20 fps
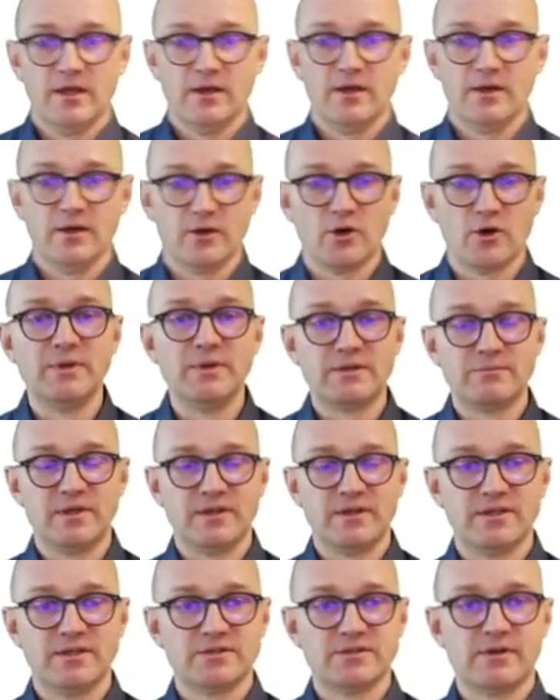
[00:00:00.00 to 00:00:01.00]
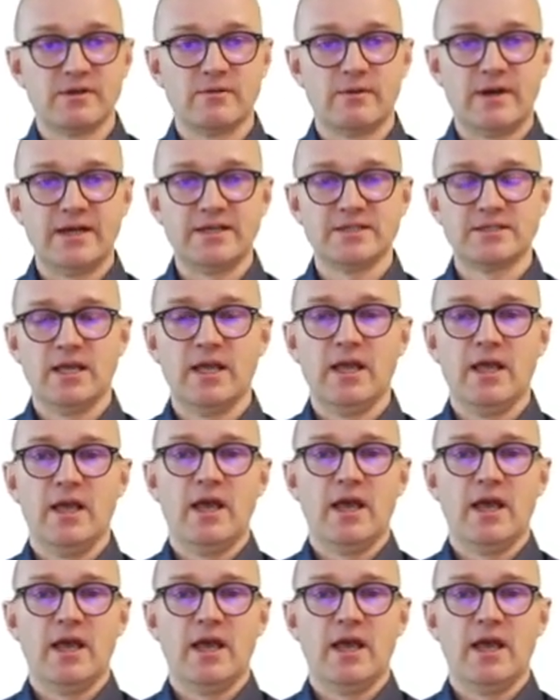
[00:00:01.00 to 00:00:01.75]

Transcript: commitment this requires, and